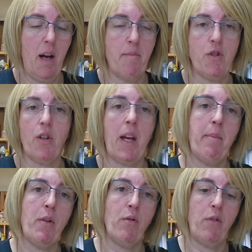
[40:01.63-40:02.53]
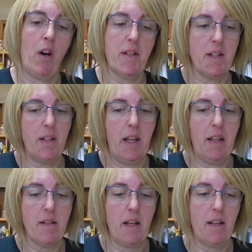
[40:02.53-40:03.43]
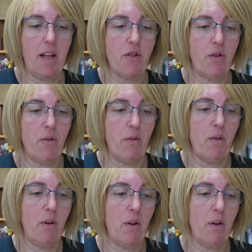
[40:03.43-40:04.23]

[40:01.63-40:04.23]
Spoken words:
do keep it all nice and neat, and they do